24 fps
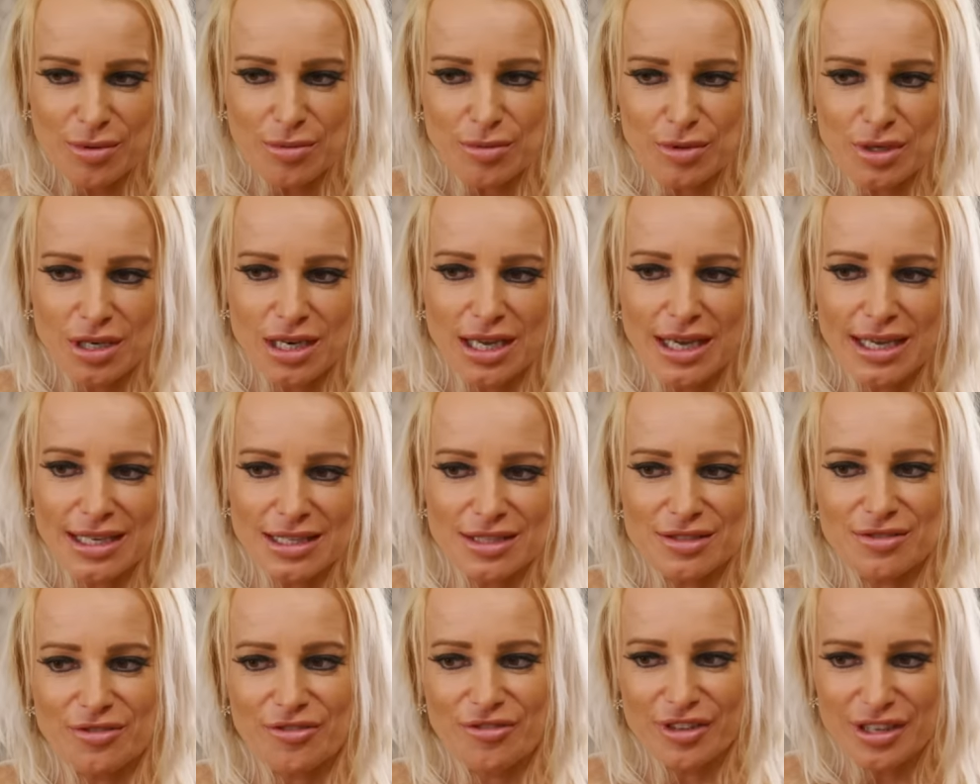We would
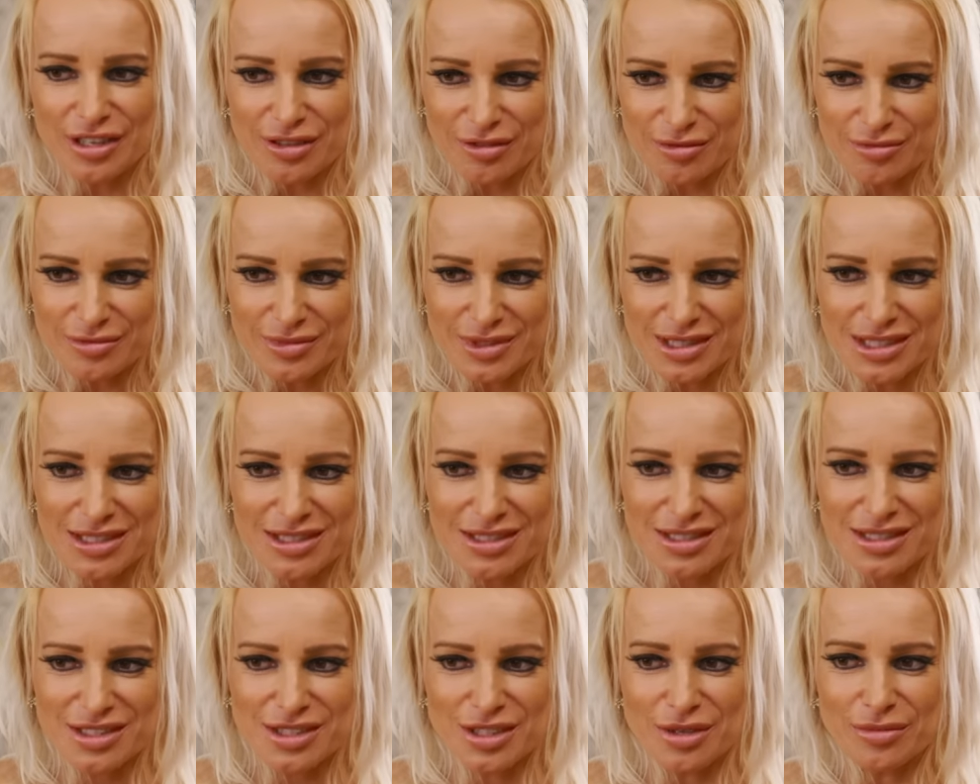like to film
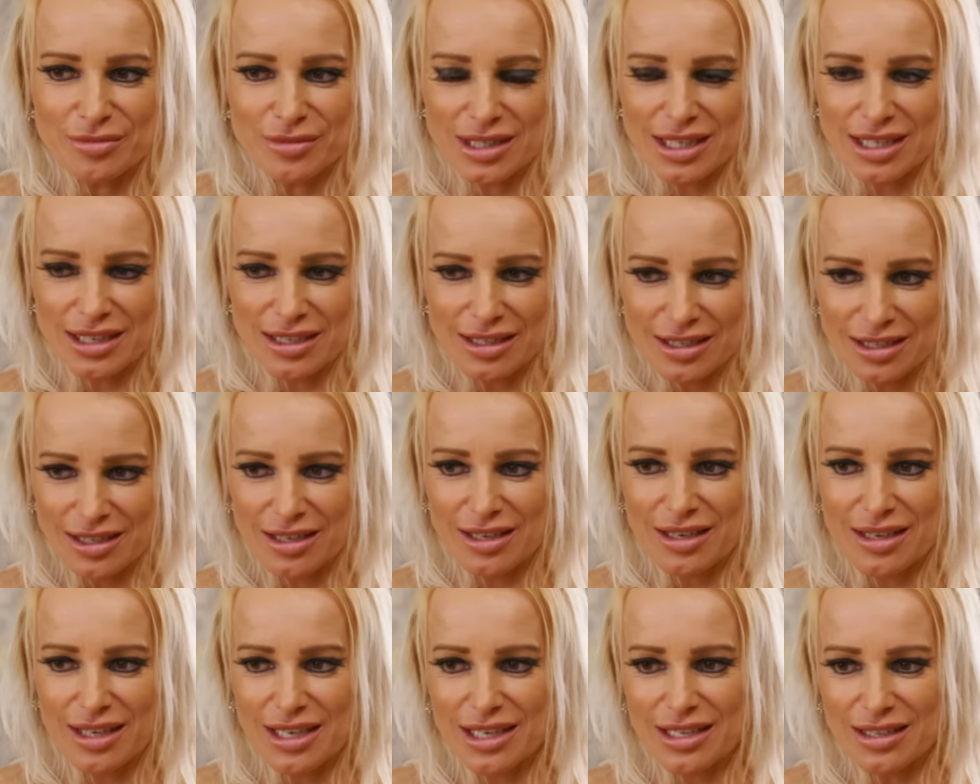something
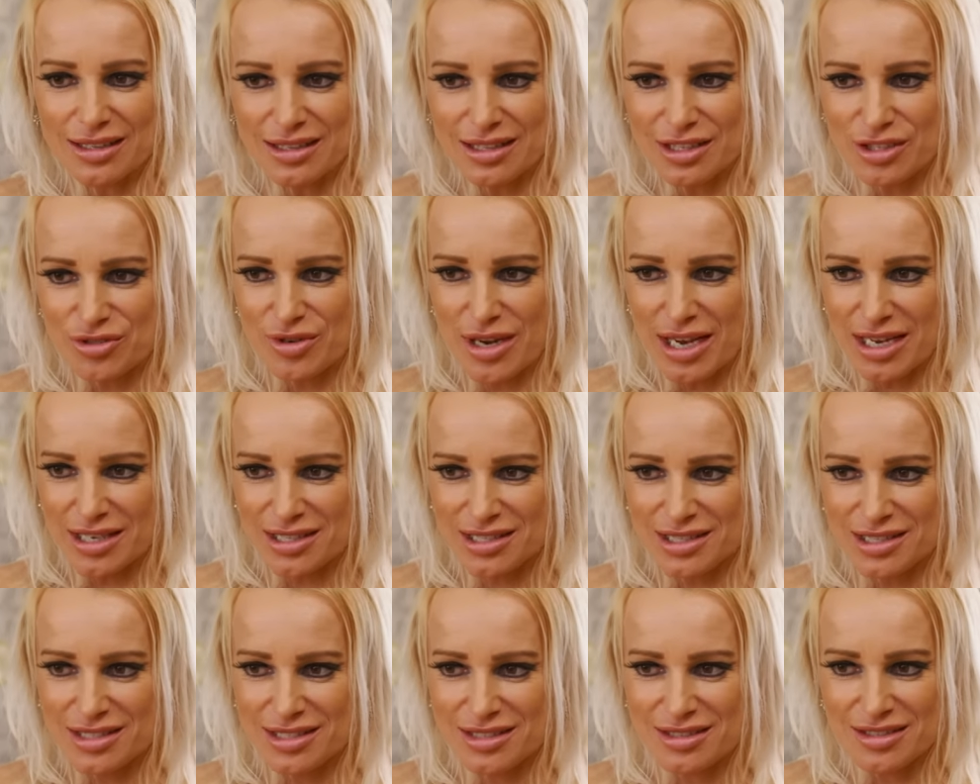in the
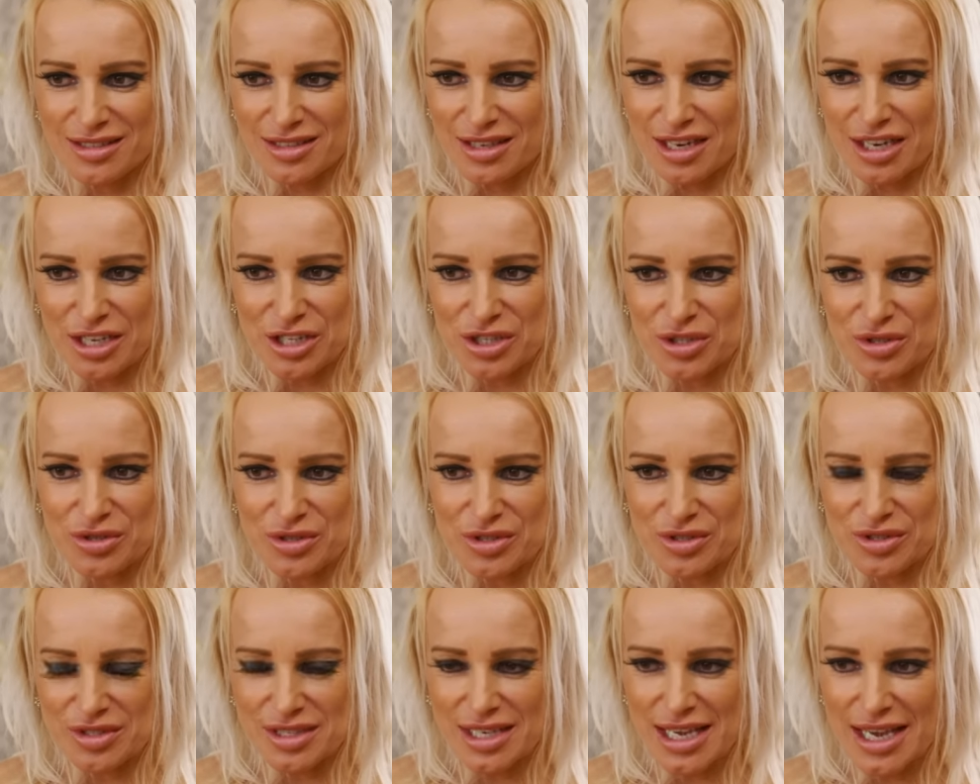dress that I
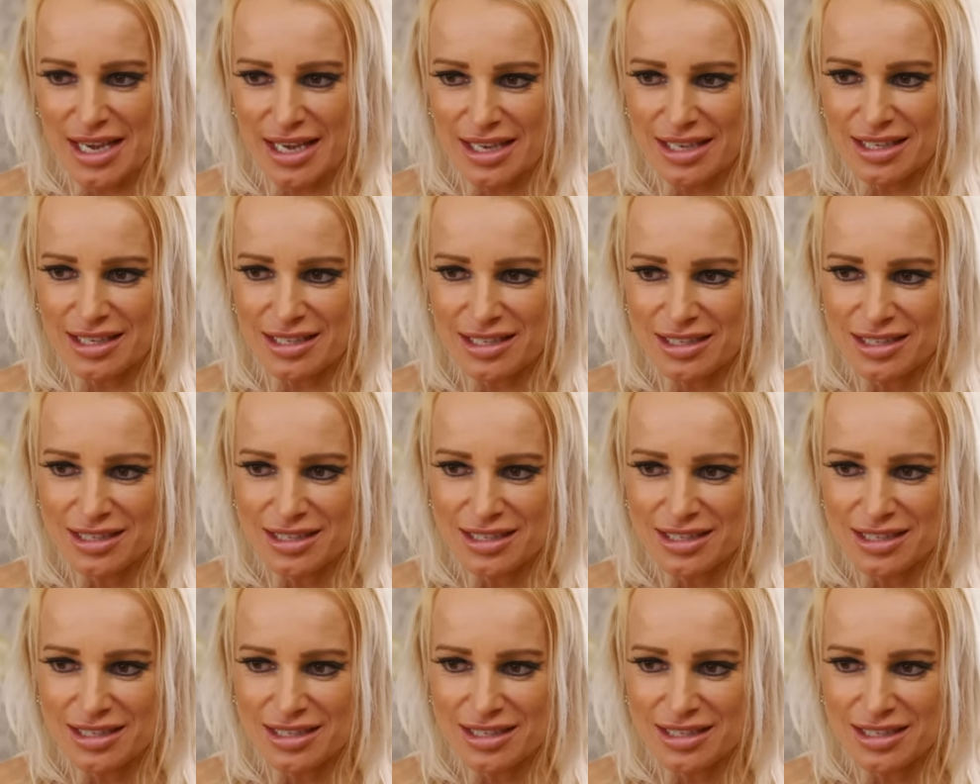choose today.